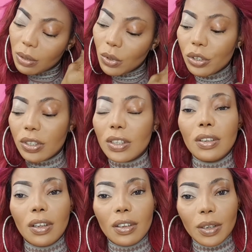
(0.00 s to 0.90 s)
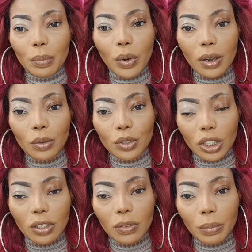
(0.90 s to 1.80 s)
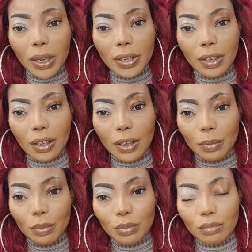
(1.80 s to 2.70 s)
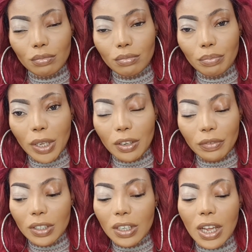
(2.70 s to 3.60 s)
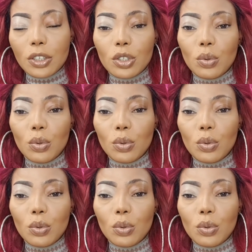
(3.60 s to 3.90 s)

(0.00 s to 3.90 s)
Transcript: because I'm not using the brow gel by Benefit.